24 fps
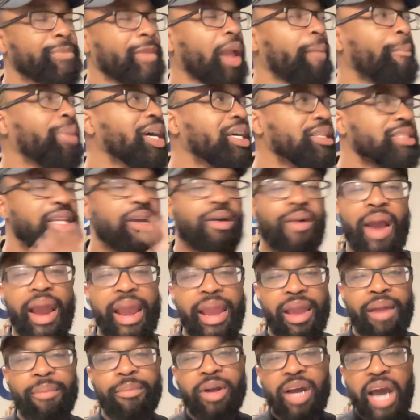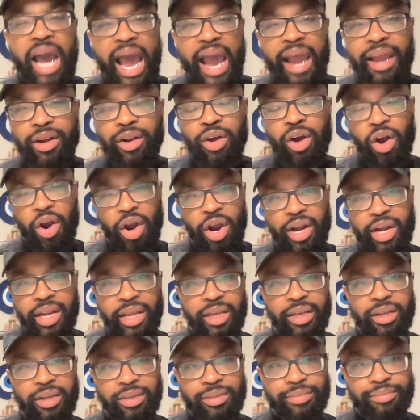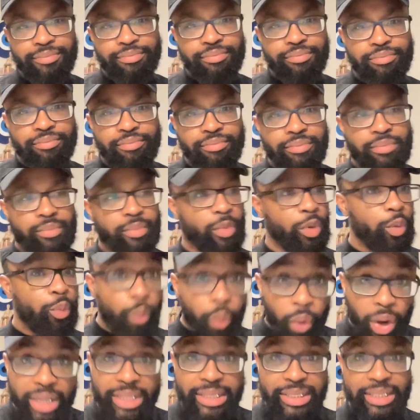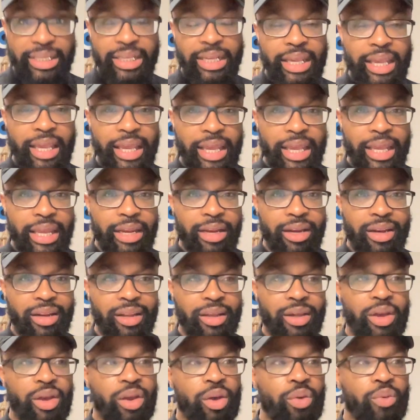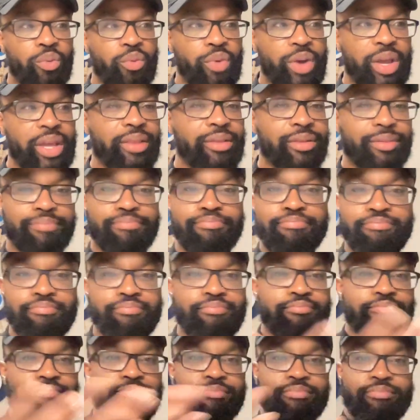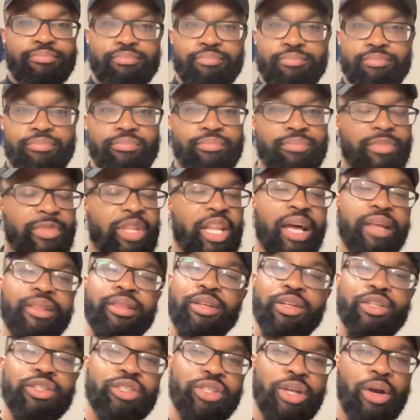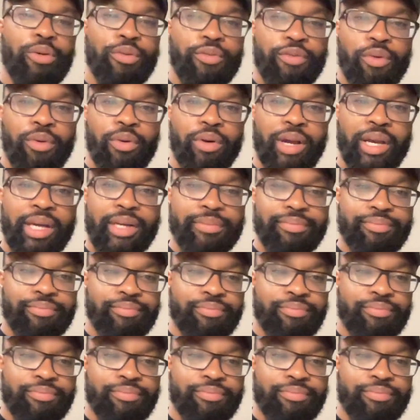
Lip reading: Because here I am kind-hearted once again with nothing to show for it.